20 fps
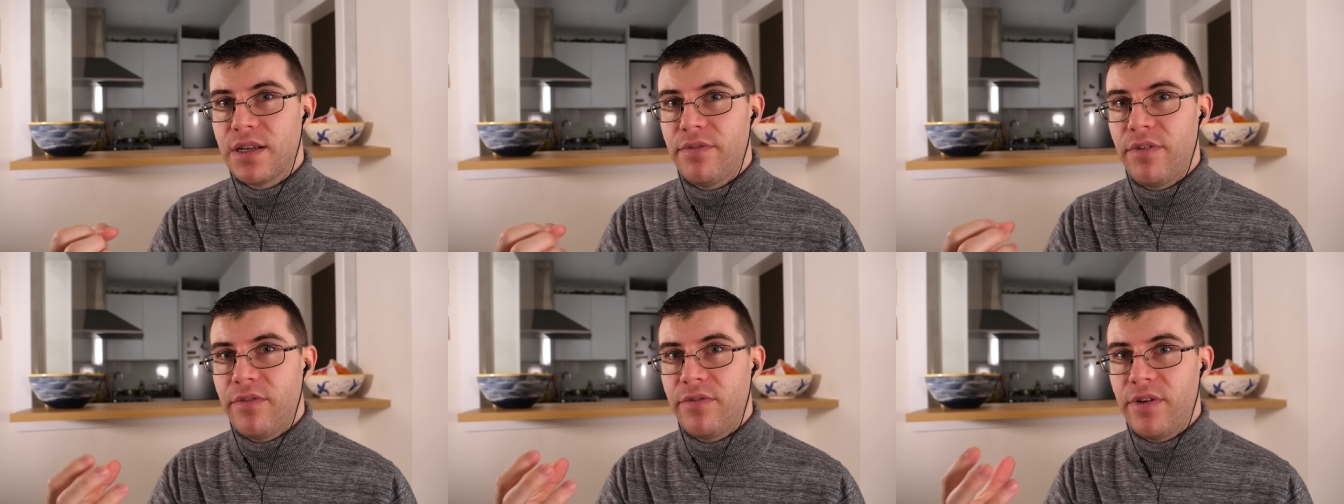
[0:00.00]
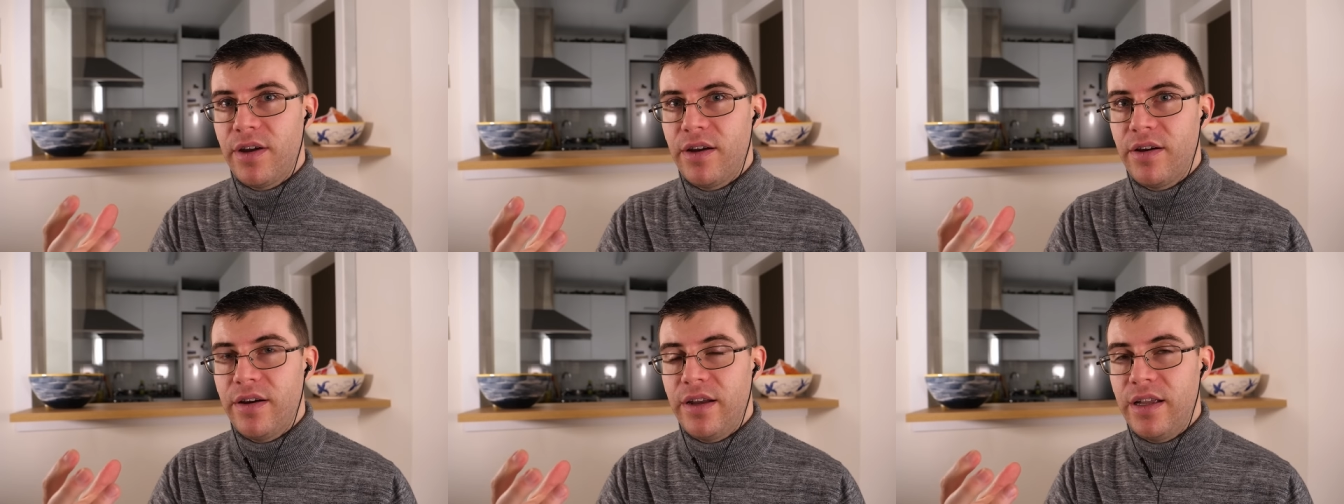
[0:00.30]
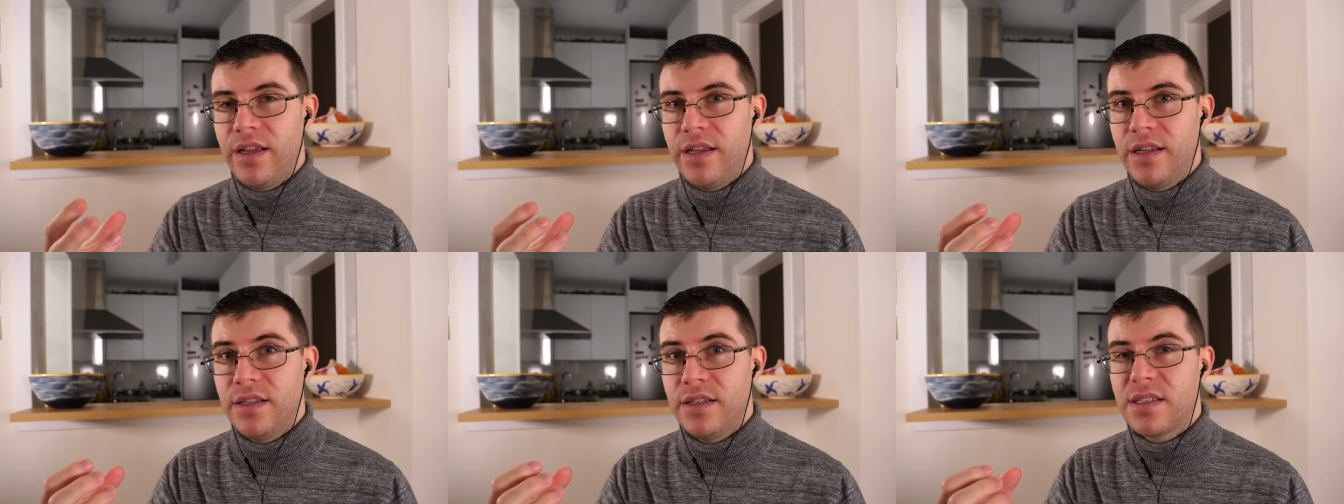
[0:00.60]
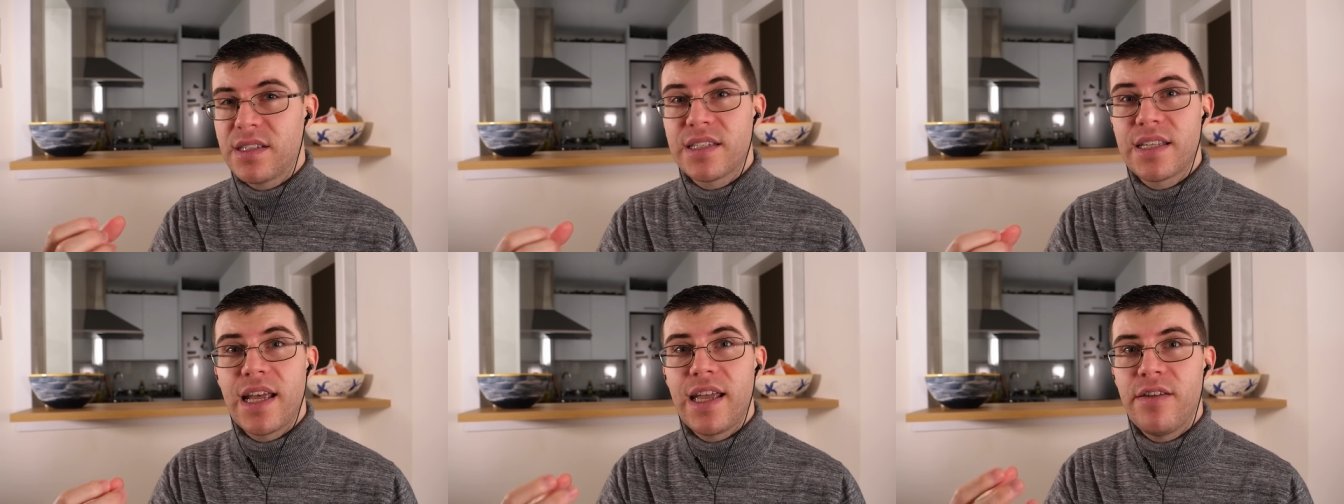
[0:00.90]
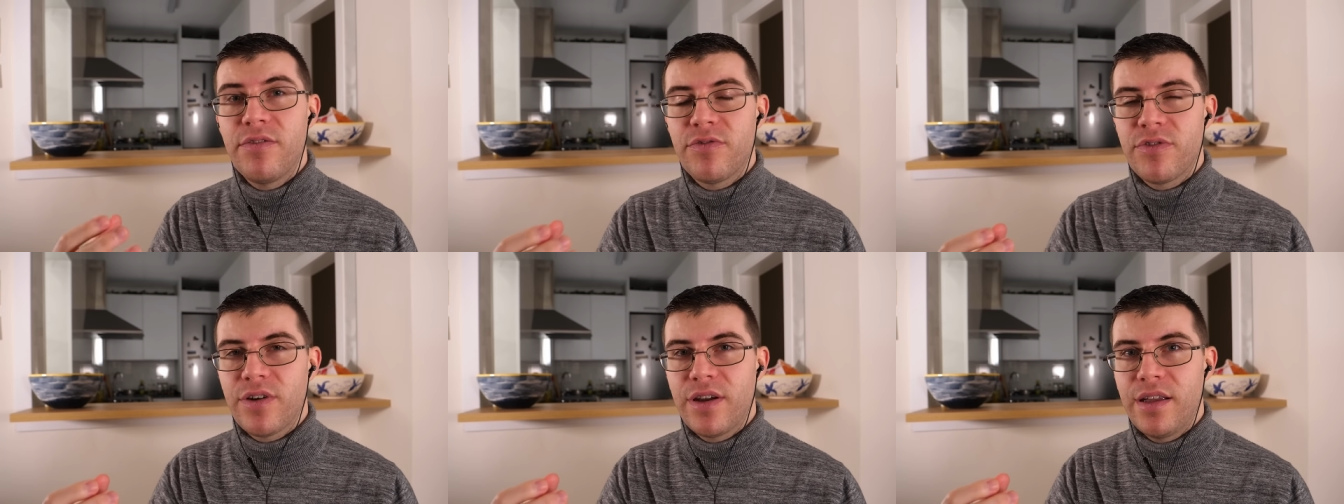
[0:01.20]
have a very
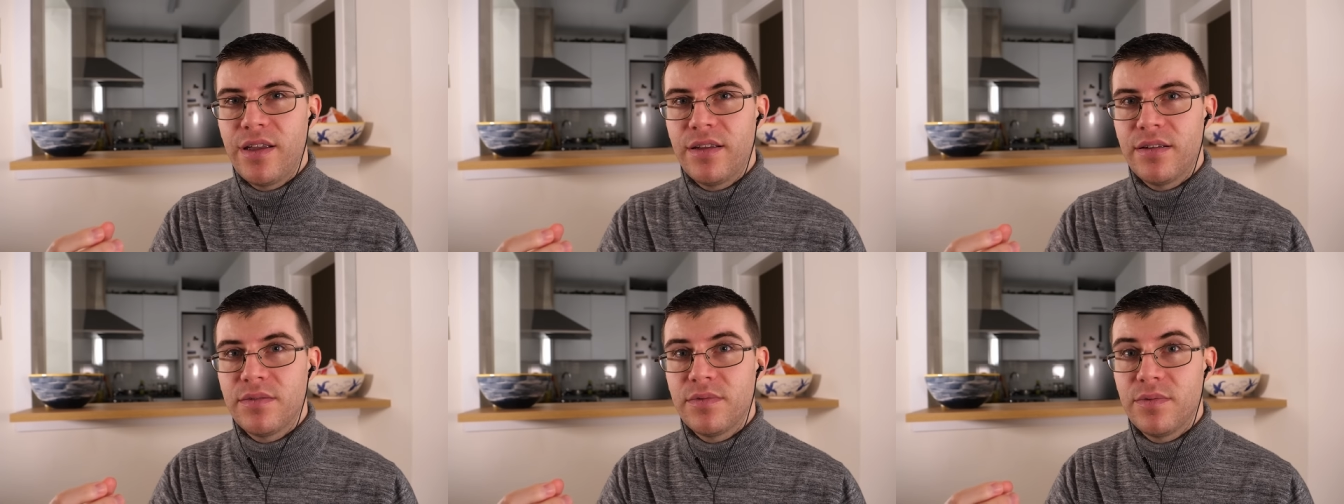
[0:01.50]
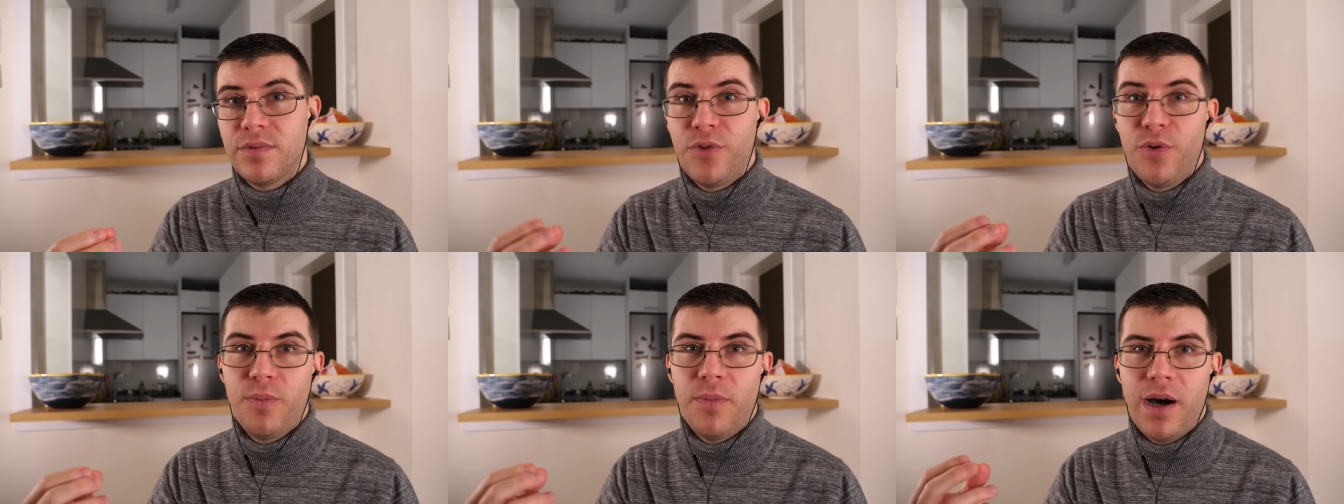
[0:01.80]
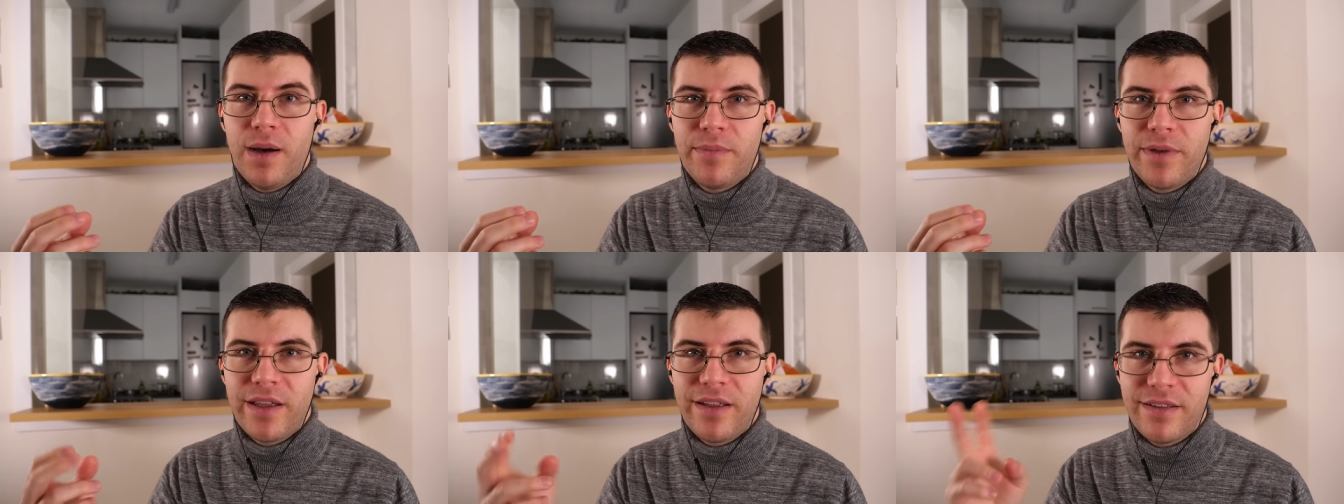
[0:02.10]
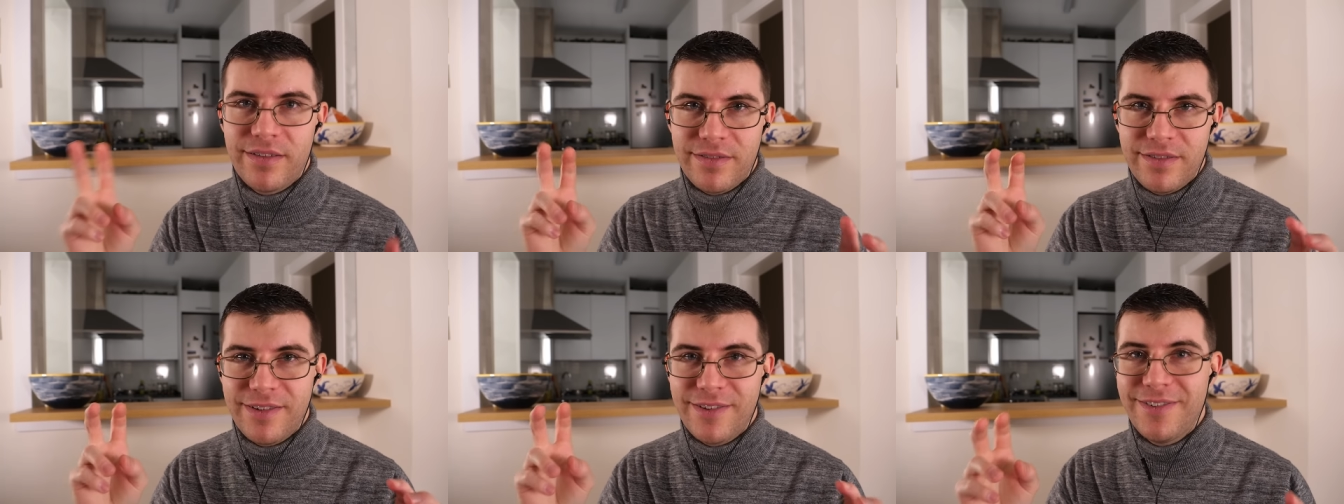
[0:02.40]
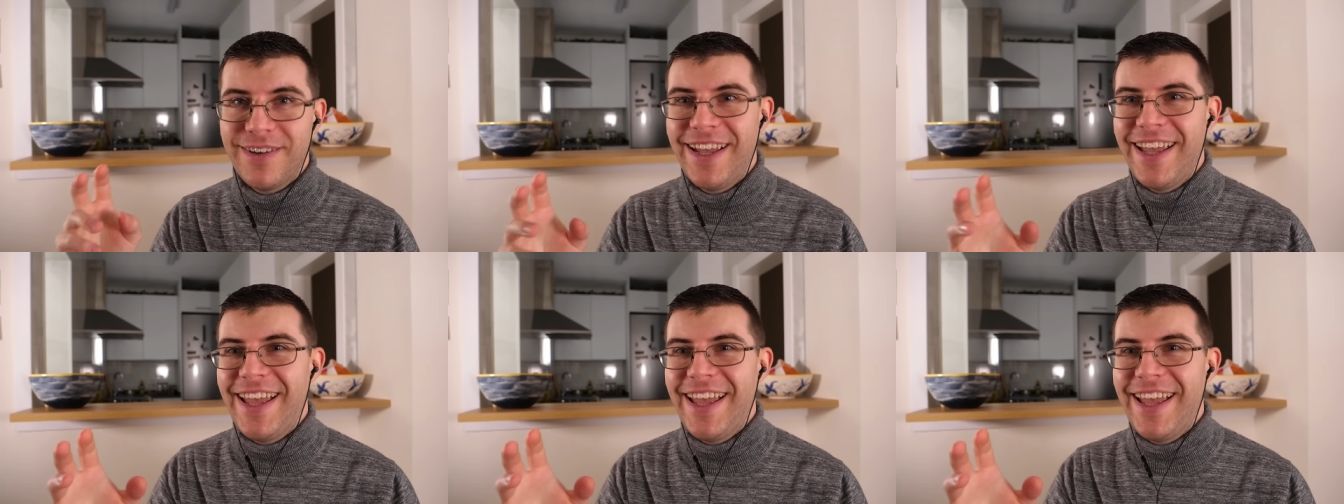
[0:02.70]
savory umami